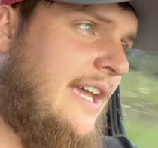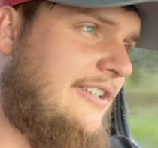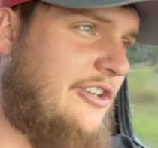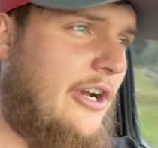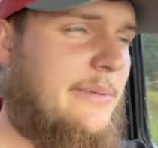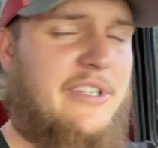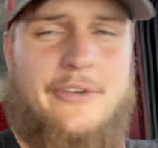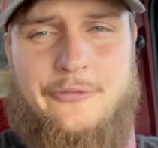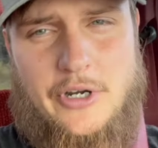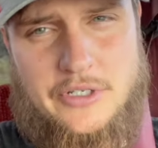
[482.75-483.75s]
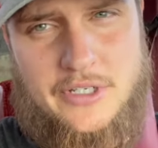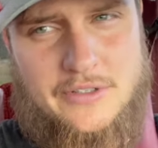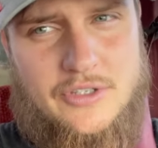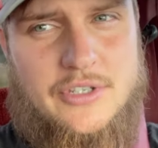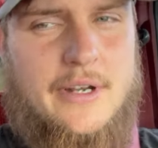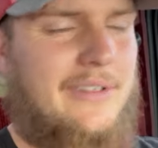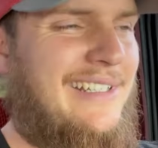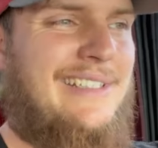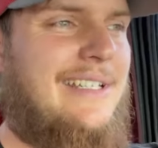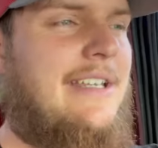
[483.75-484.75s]
In terms of the first gens in general, they
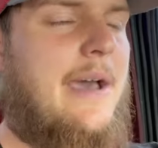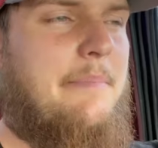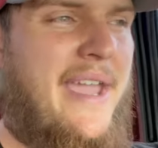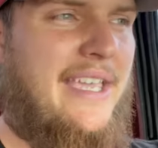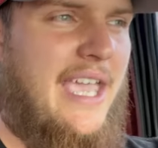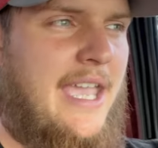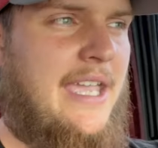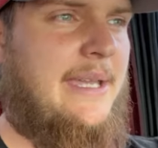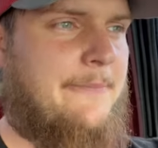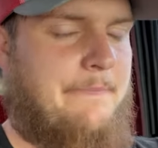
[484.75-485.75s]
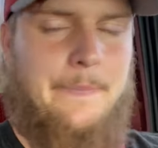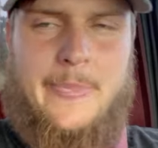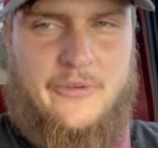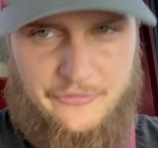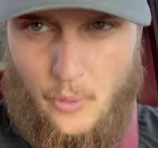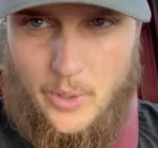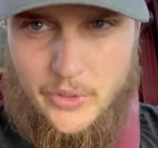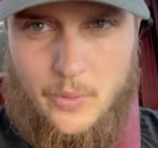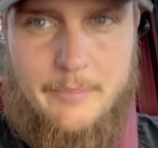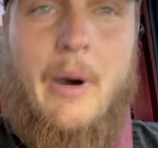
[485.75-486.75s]
did not make a
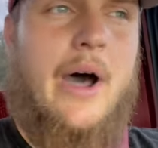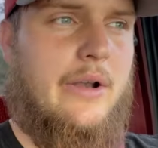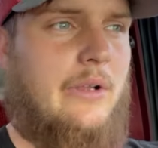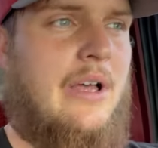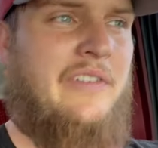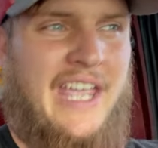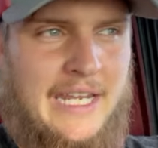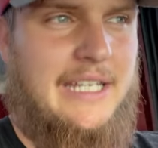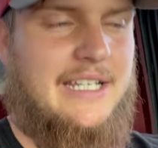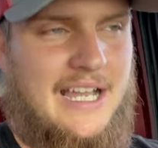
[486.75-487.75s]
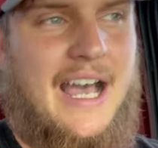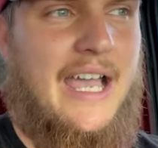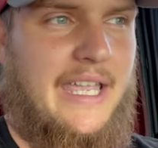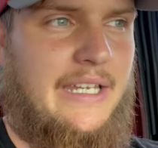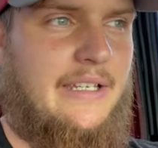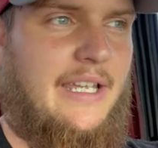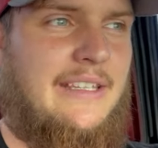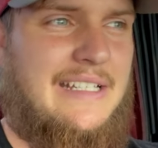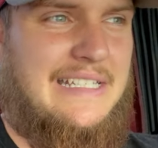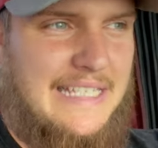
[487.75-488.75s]
four-door model of any kind in
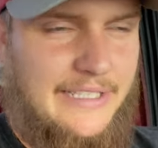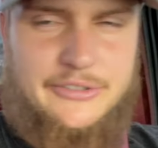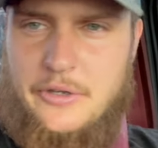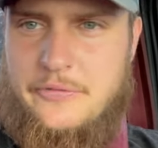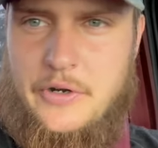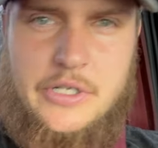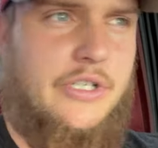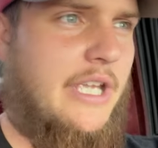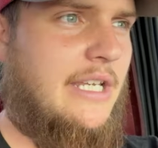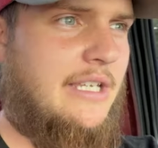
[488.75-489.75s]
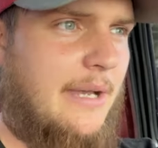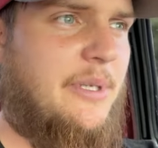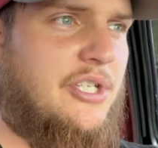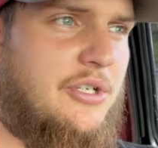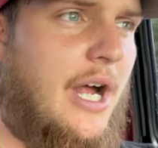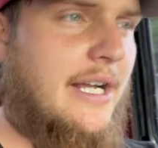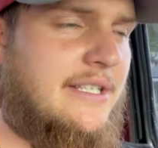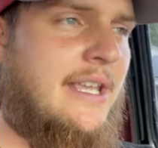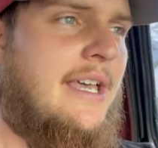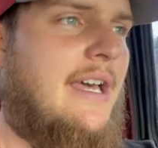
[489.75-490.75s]
the diesel first-gen Cummins trucks.
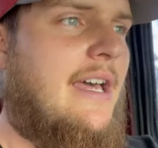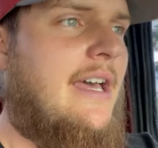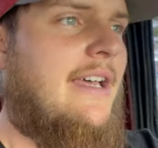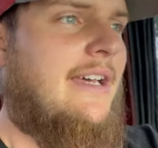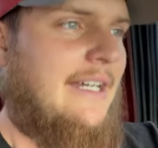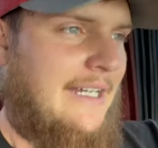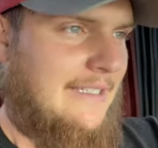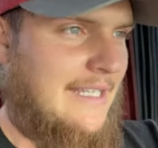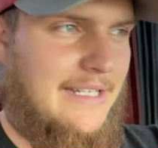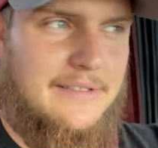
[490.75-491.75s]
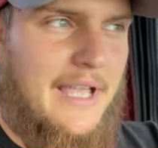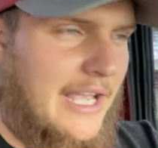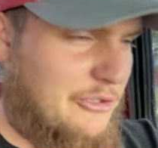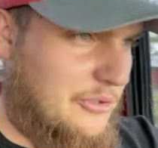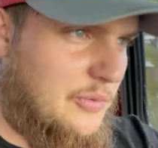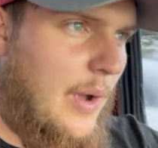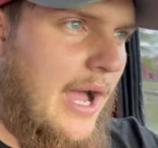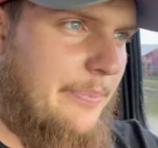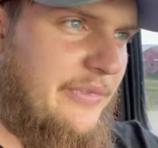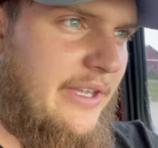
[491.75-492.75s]
Lots of guys will
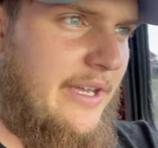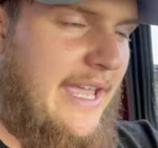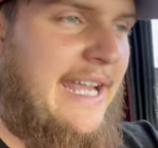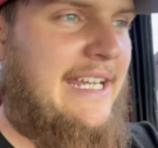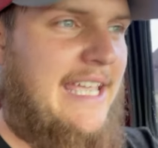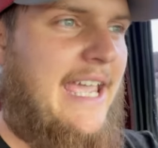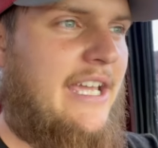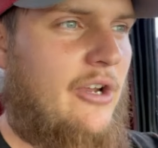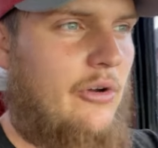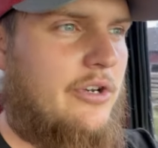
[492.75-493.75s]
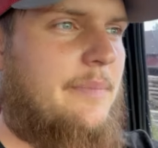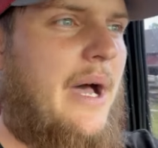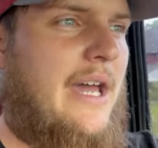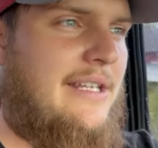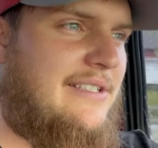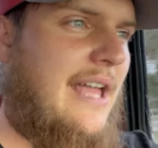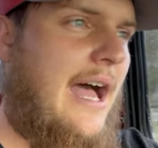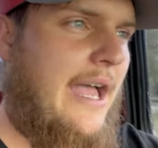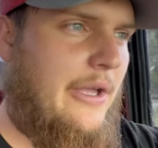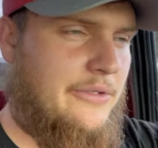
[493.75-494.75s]
swap the 88 and older body
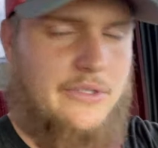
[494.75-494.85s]
styles